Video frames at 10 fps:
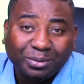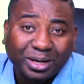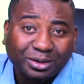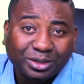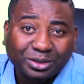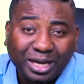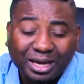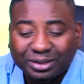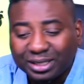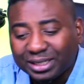we are going to
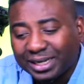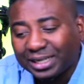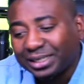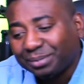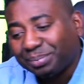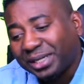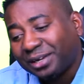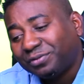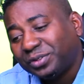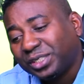actually get
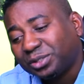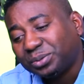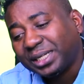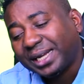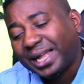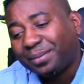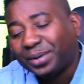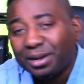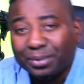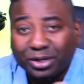better footage with the
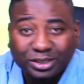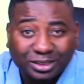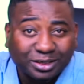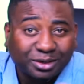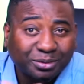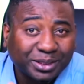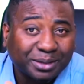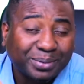camera because it's going to be the